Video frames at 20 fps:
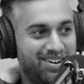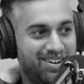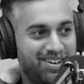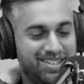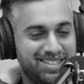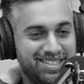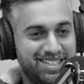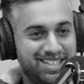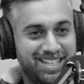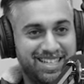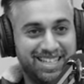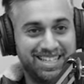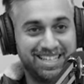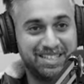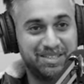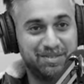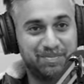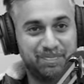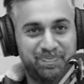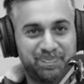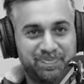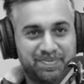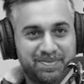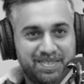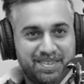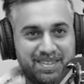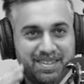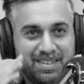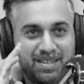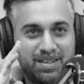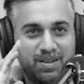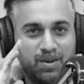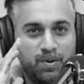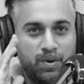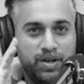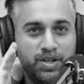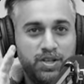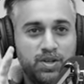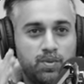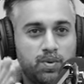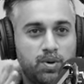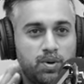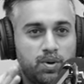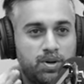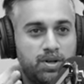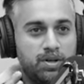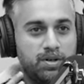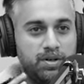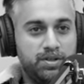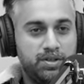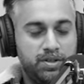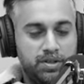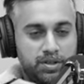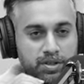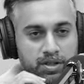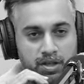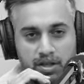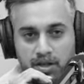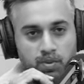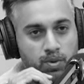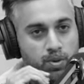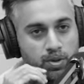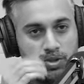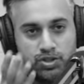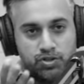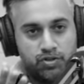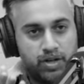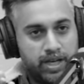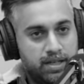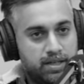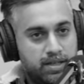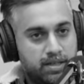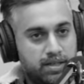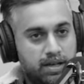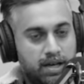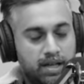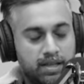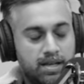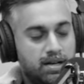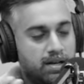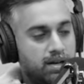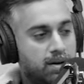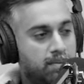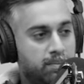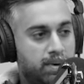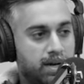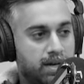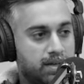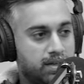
Honestly, when you walk, you've got to walk straight and then come